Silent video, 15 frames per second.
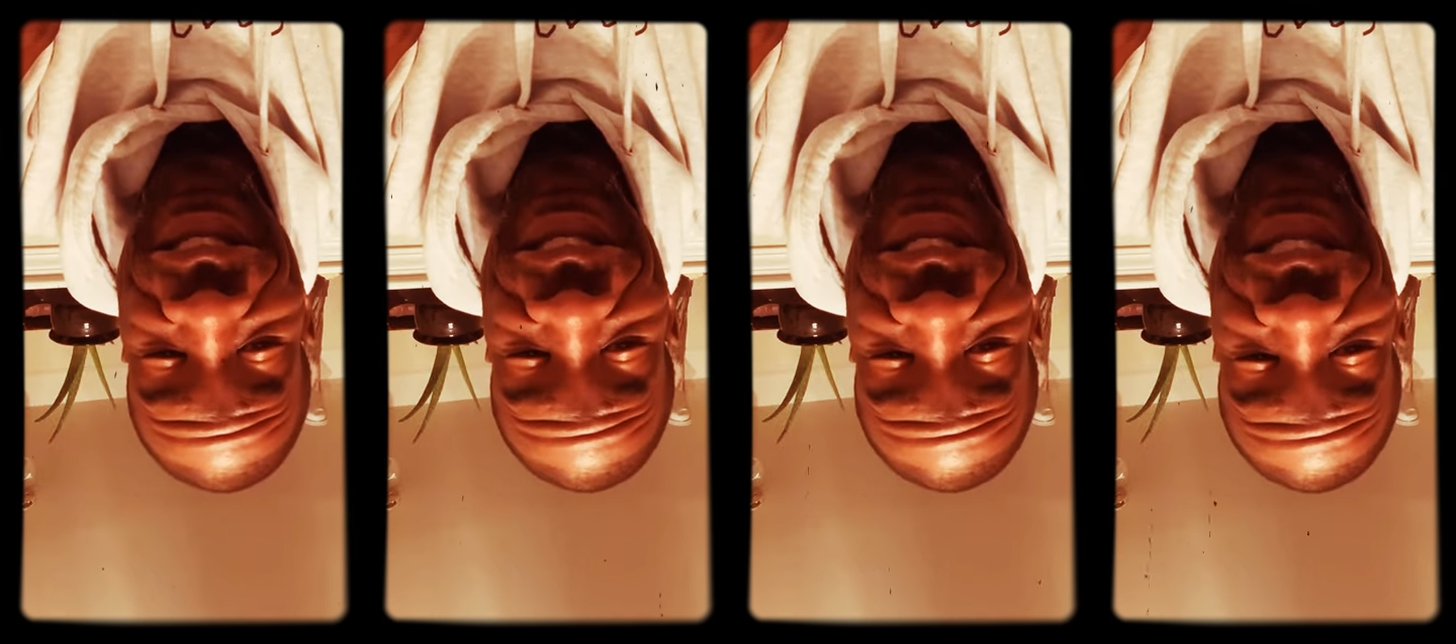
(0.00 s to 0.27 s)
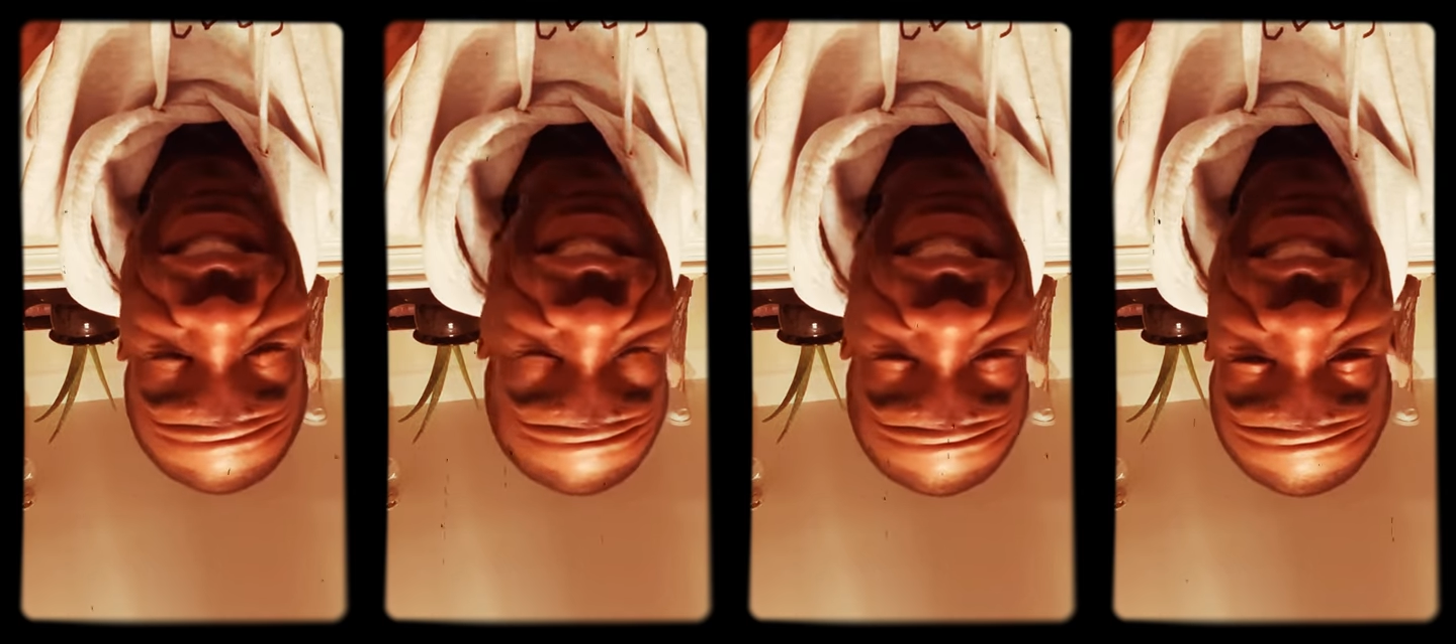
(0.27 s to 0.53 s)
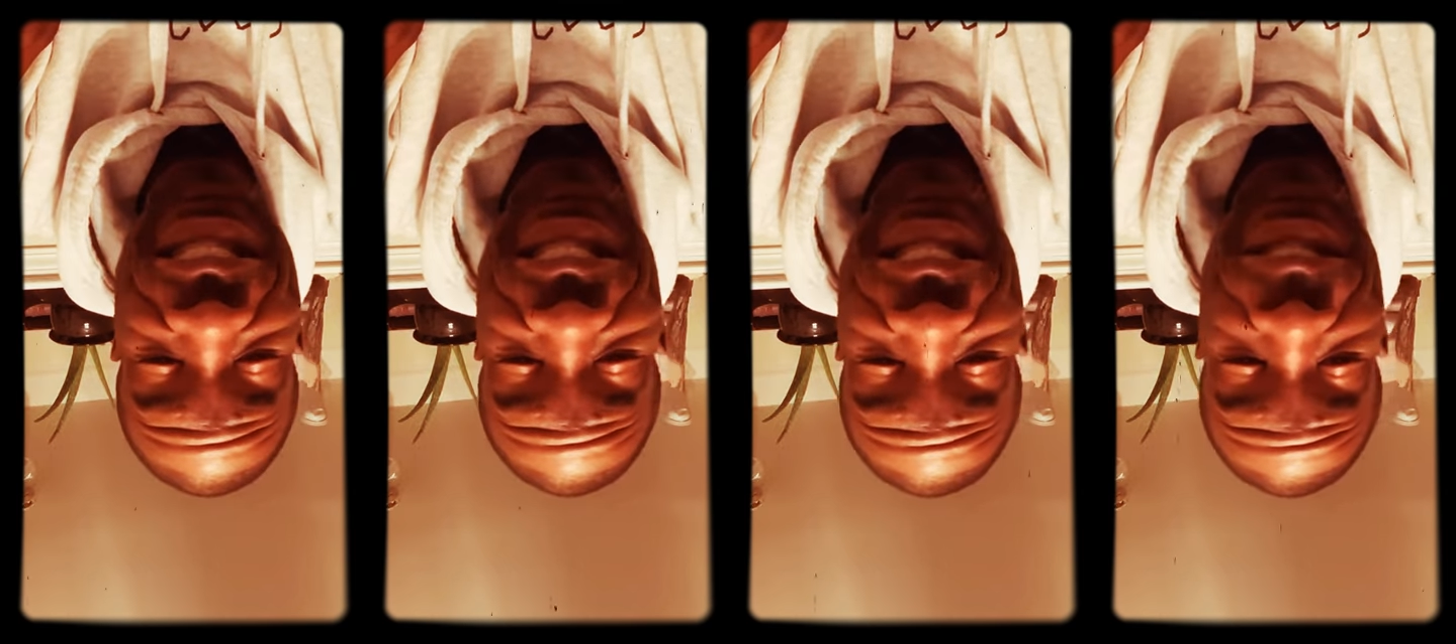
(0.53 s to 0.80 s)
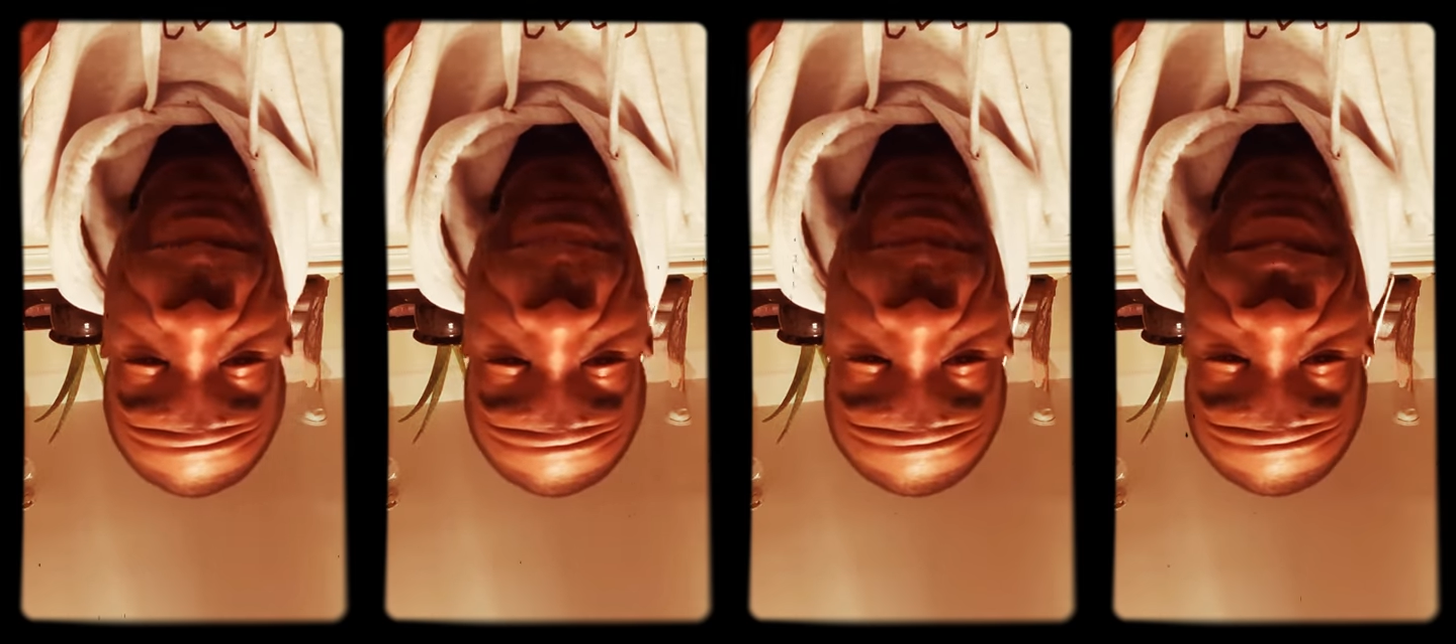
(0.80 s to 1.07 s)
It's just as
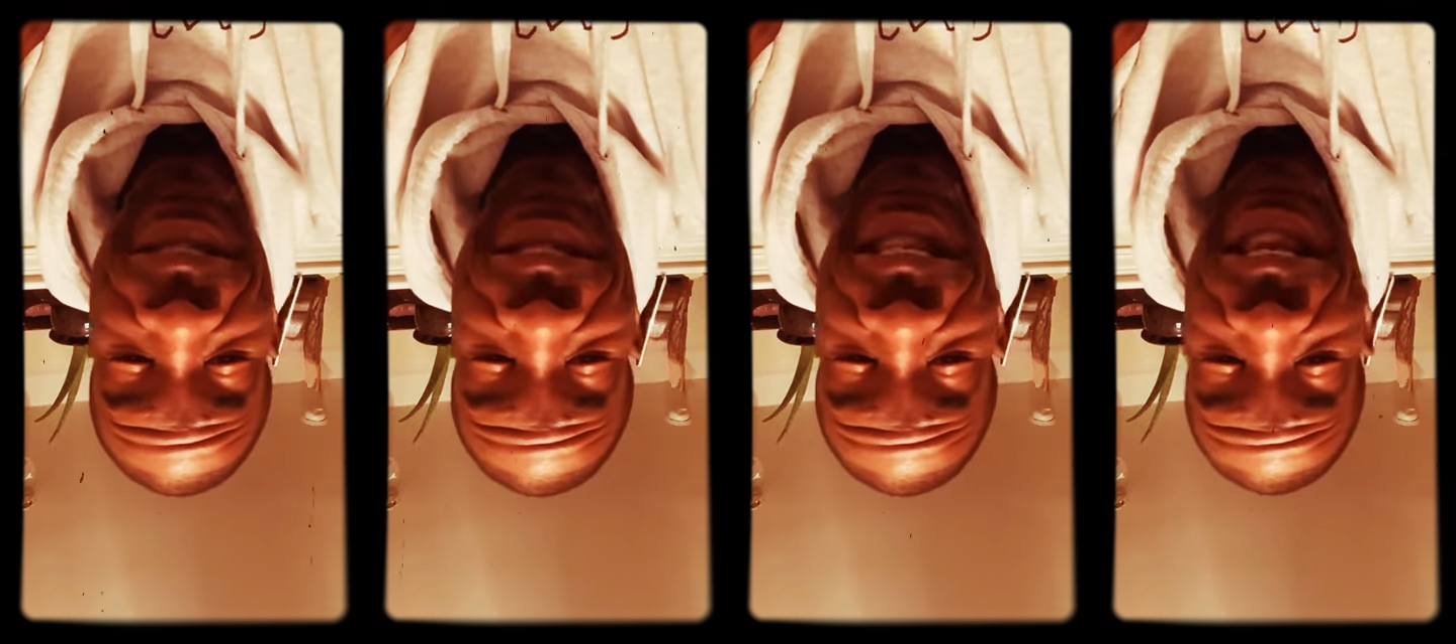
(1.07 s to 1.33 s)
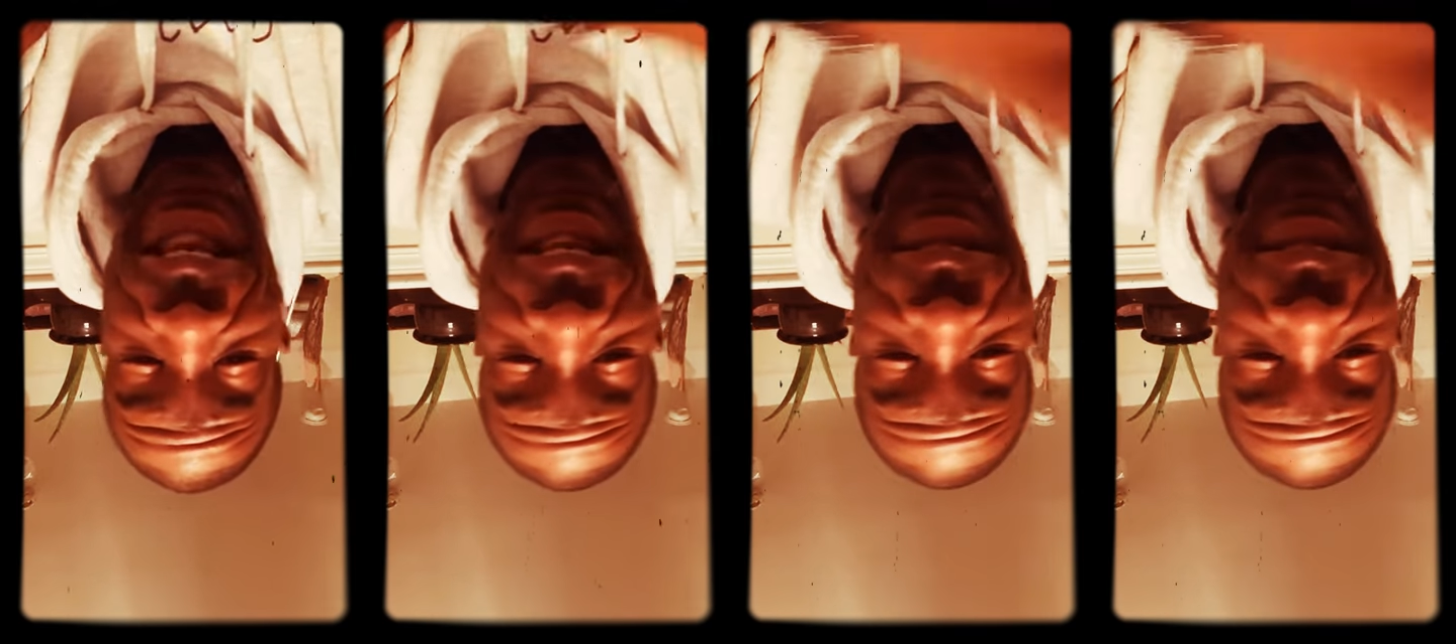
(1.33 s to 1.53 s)
simple as that.